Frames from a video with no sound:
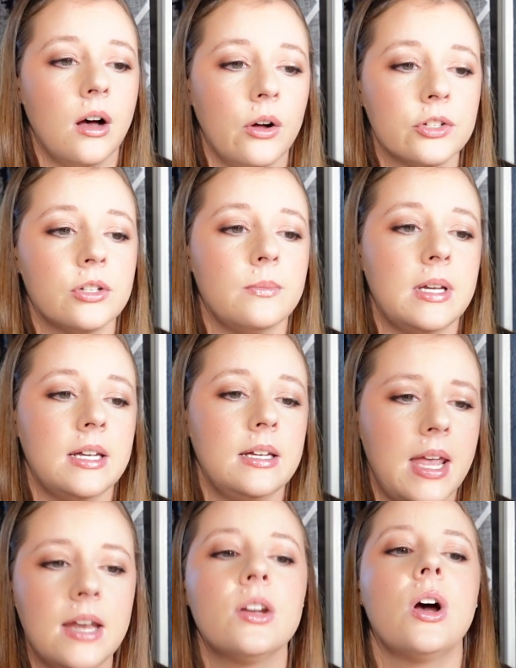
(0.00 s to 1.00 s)
ultimate
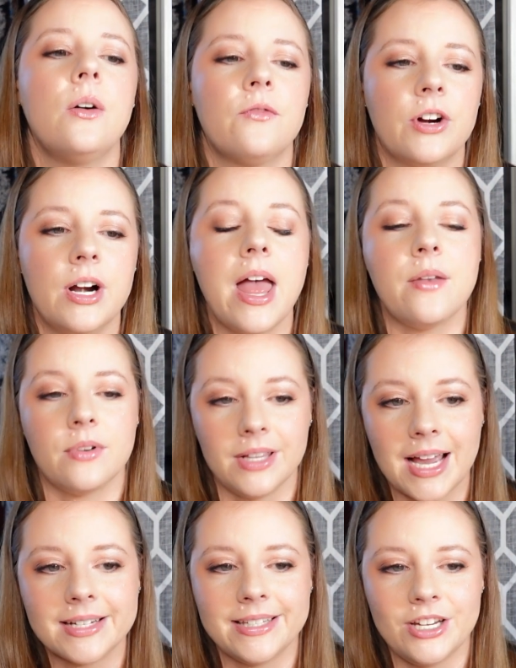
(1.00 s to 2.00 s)
in comfort and
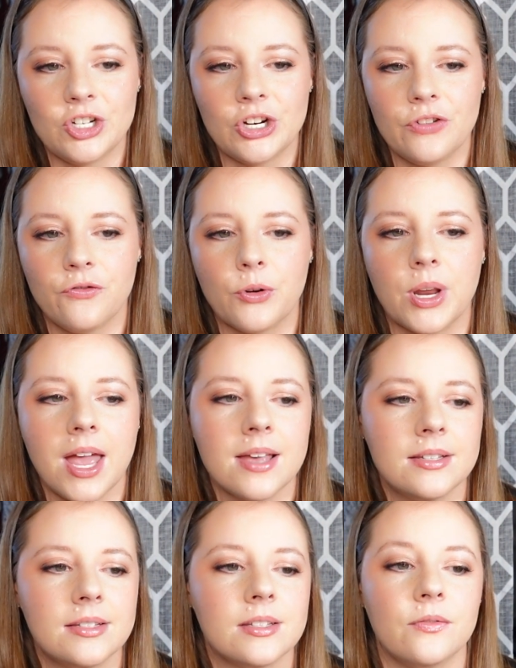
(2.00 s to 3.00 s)
relaxation for
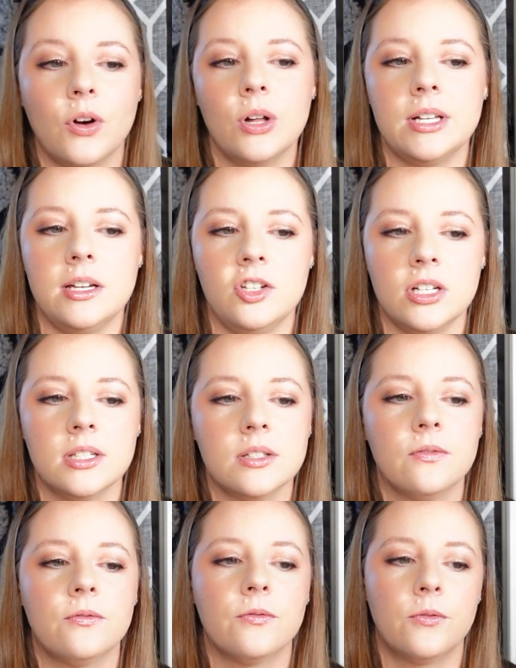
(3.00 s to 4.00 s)
guests of all ages.
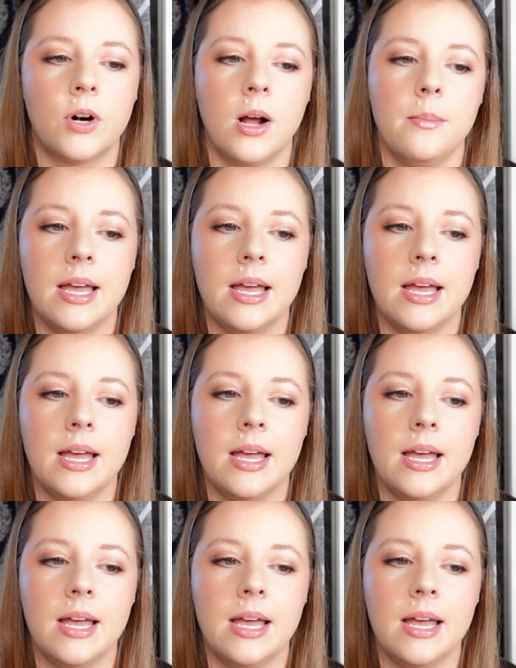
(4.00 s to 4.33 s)
From